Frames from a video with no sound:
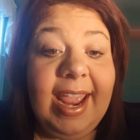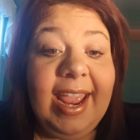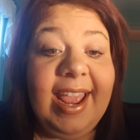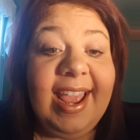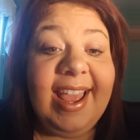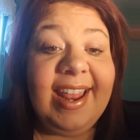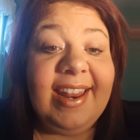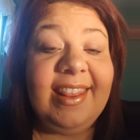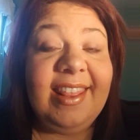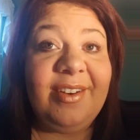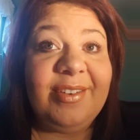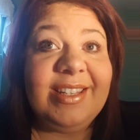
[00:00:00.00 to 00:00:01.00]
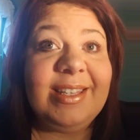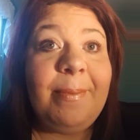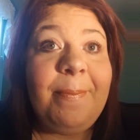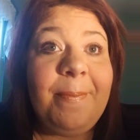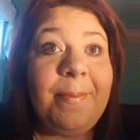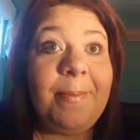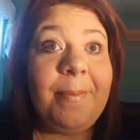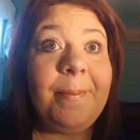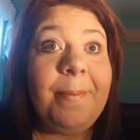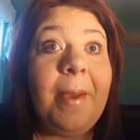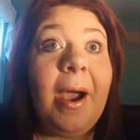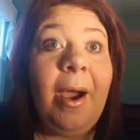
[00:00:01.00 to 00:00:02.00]
and there was
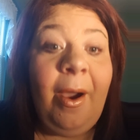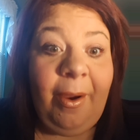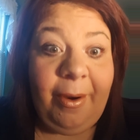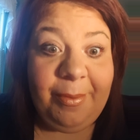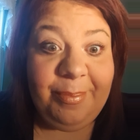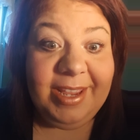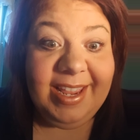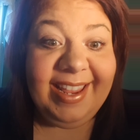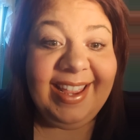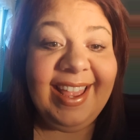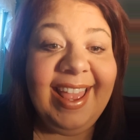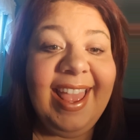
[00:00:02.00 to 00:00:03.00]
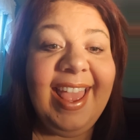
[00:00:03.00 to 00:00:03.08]
a heartbeat